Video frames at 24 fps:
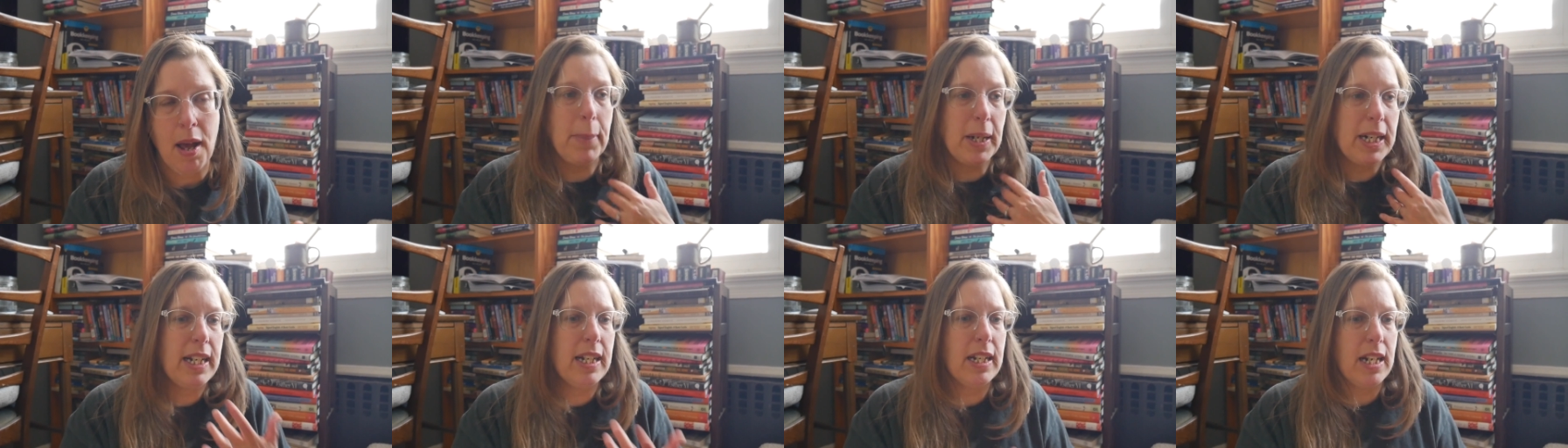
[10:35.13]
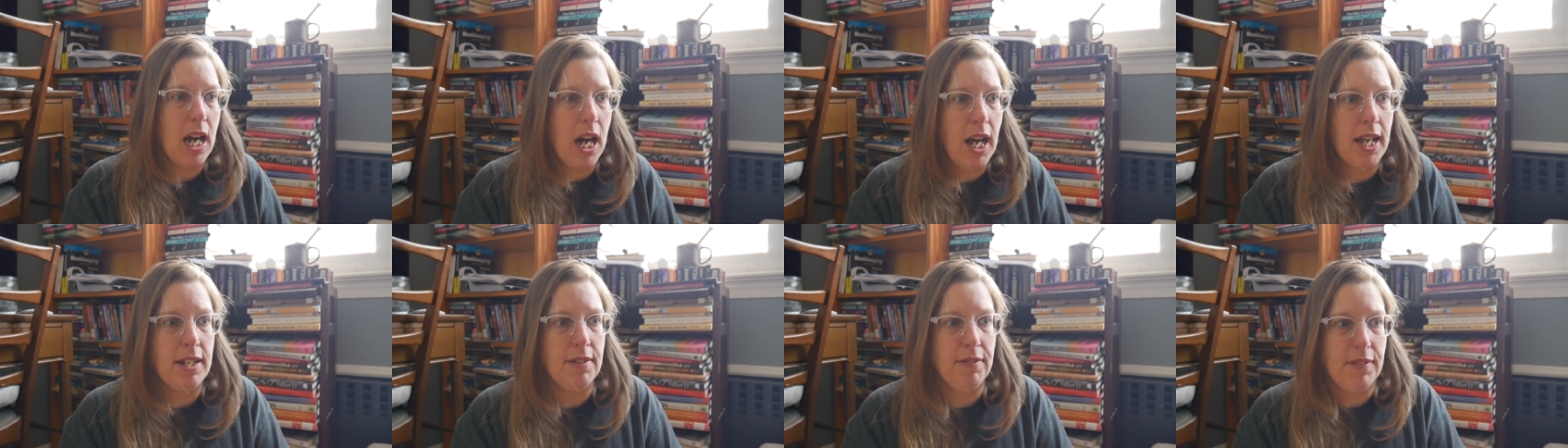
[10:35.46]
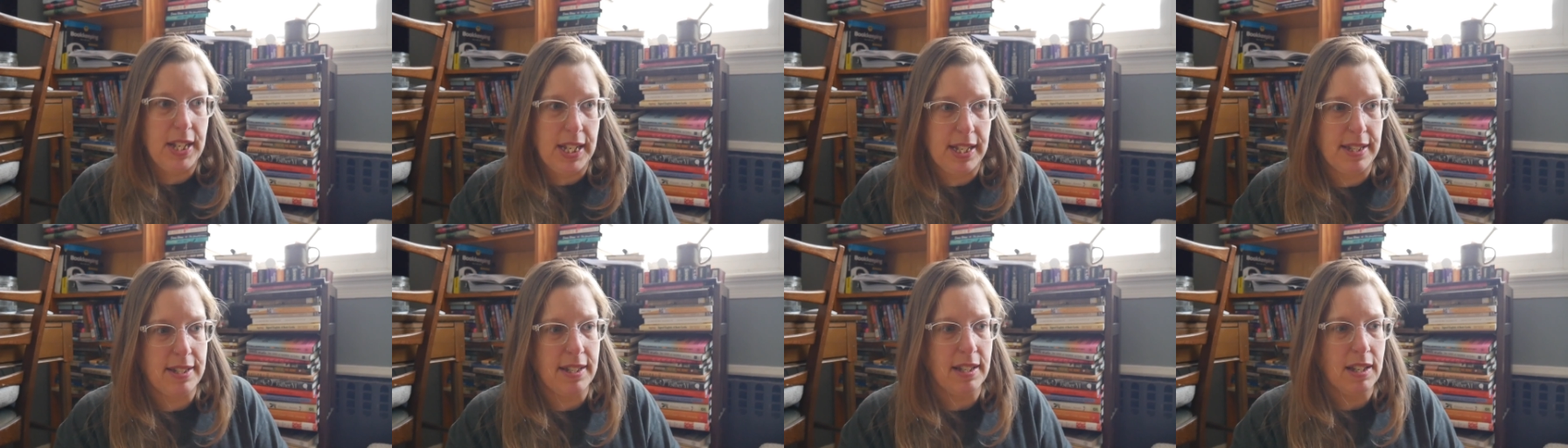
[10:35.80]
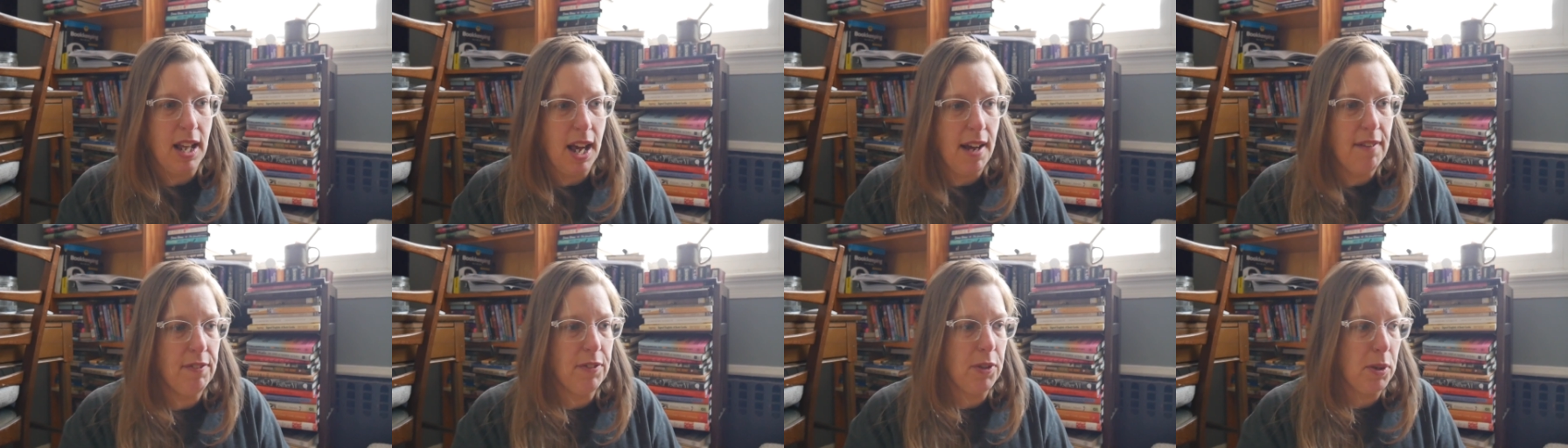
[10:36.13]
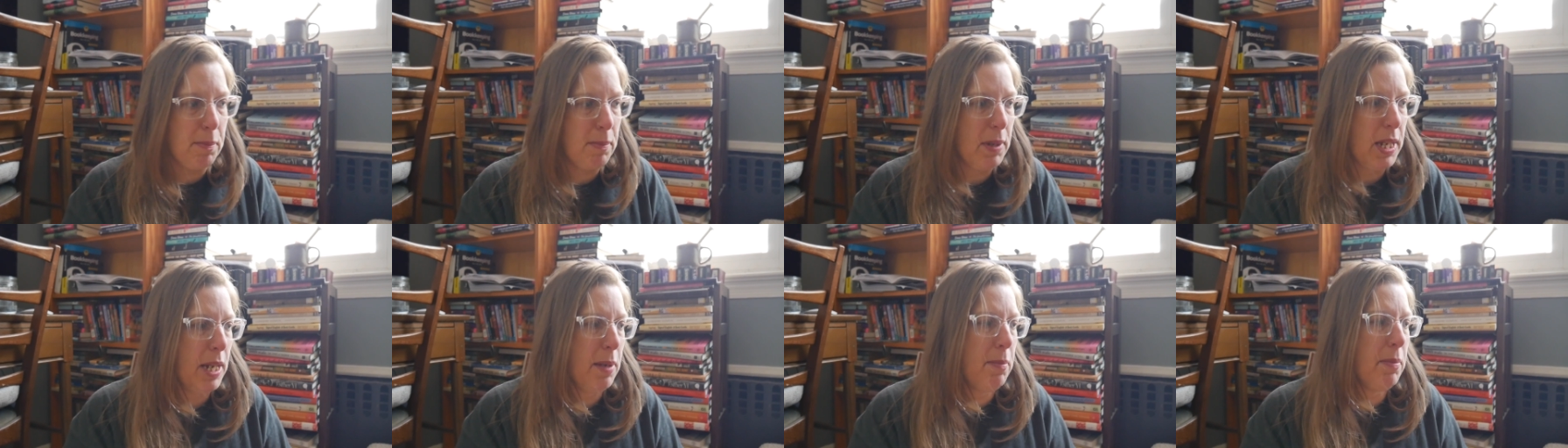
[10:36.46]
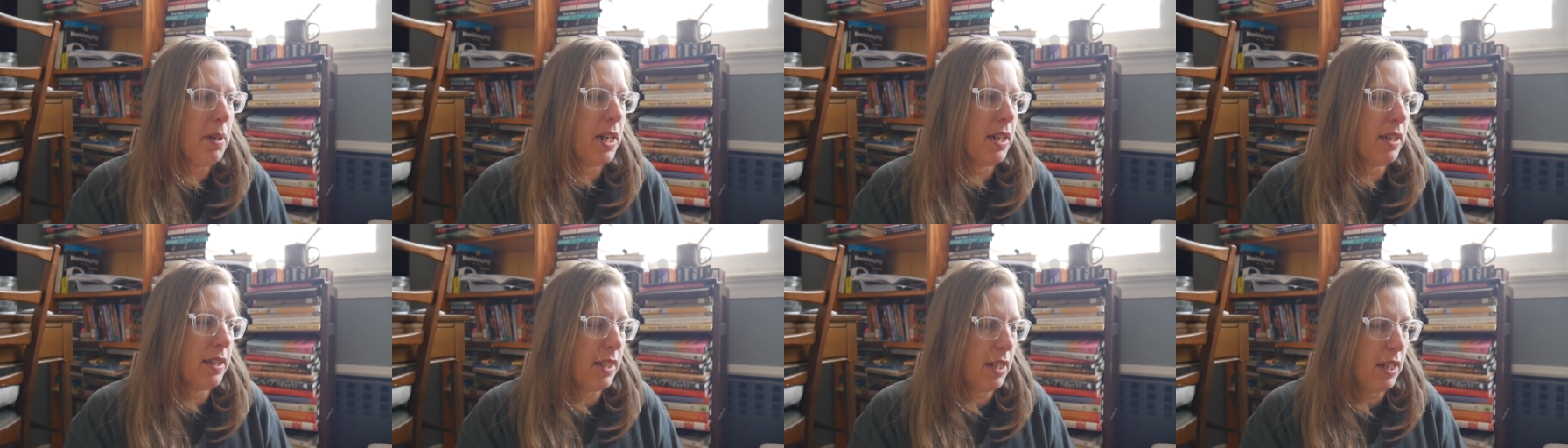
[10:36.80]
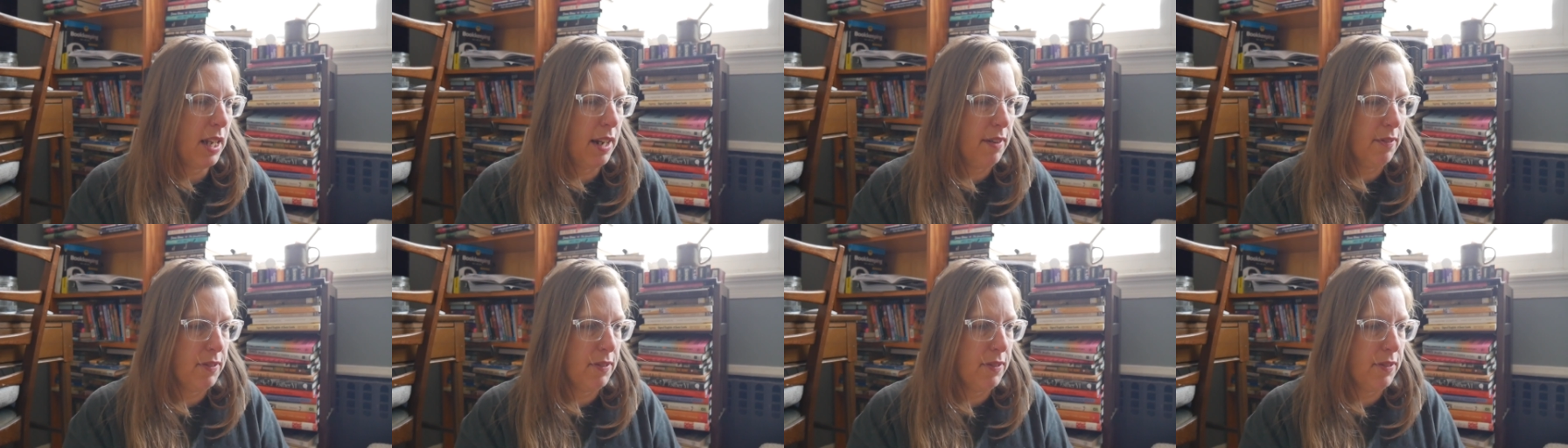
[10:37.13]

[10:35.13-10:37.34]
but it kind of is a lot for me because a lot